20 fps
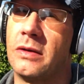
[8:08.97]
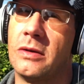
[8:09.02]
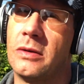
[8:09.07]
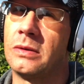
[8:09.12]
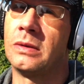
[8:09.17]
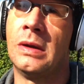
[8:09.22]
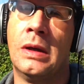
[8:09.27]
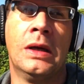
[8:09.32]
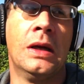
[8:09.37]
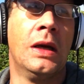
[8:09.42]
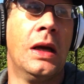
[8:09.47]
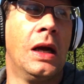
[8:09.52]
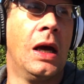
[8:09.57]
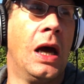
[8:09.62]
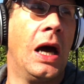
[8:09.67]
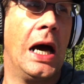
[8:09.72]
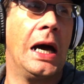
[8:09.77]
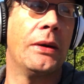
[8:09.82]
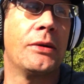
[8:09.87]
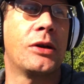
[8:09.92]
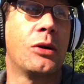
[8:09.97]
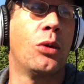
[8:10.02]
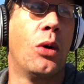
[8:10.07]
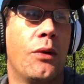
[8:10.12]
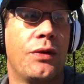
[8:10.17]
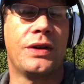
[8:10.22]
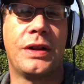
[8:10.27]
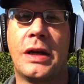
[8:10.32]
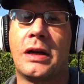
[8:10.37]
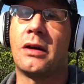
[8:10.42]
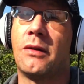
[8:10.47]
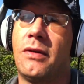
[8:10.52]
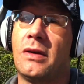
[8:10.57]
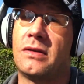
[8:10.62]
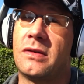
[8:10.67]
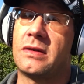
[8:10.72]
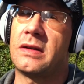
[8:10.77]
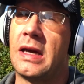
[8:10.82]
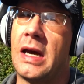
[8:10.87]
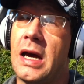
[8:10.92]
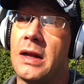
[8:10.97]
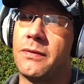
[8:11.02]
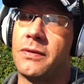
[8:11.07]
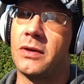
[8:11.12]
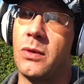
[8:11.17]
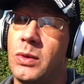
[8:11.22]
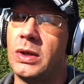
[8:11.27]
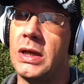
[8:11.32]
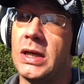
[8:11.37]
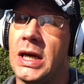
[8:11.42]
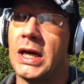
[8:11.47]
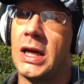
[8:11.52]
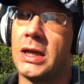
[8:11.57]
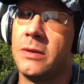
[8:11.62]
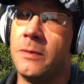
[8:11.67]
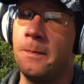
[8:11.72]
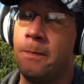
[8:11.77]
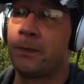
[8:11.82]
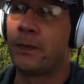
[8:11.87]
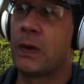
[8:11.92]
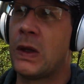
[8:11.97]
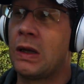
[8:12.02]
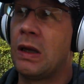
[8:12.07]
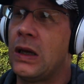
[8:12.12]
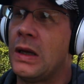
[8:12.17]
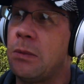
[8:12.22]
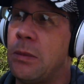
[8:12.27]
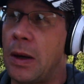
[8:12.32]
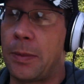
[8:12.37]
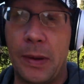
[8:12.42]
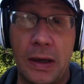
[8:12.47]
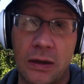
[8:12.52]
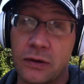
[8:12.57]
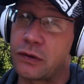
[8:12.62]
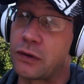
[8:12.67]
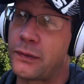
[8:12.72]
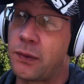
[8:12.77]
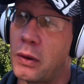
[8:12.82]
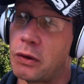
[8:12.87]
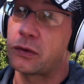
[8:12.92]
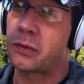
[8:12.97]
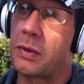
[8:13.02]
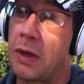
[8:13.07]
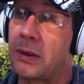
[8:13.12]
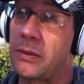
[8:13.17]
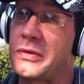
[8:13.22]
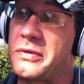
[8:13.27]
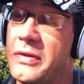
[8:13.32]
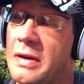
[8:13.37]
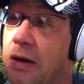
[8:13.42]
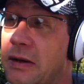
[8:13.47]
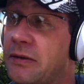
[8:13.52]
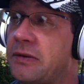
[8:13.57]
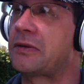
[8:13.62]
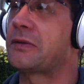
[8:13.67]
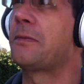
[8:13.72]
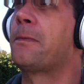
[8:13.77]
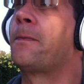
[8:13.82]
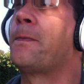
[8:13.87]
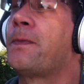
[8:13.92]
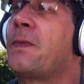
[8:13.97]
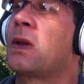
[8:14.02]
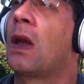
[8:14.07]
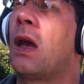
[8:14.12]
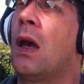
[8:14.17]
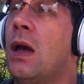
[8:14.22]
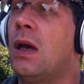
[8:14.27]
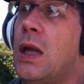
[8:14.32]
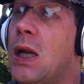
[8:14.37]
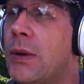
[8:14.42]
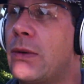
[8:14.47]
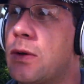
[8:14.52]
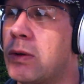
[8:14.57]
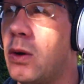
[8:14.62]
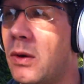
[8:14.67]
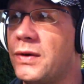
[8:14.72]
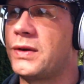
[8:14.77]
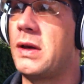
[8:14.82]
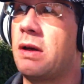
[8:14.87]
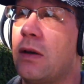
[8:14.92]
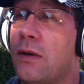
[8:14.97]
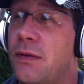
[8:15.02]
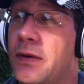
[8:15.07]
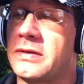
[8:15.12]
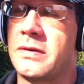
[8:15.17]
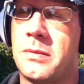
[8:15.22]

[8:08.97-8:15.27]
dude. I would go over there to visit Dad for the weekend. My parents divorced when I was six. And I would go over there to